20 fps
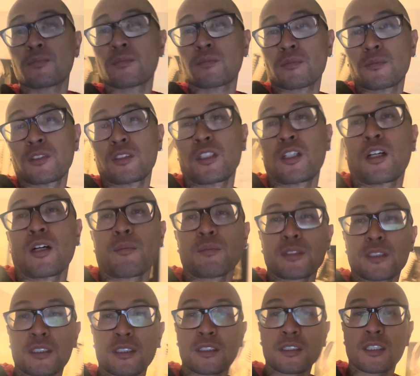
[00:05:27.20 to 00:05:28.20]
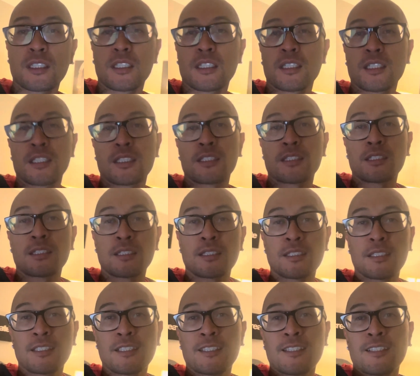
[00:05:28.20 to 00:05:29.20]
You know, I'm gonna
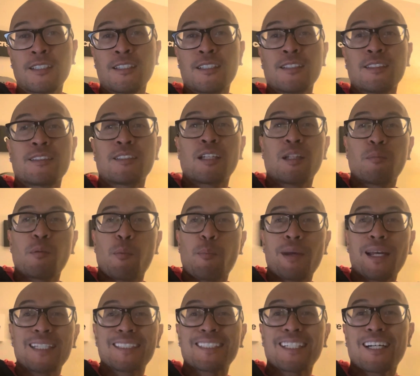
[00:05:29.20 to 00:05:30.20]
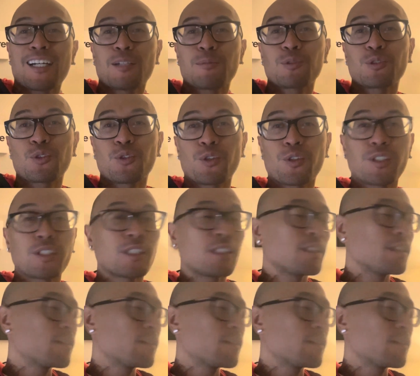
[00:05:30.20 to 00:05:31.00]
tell them a bedtime story.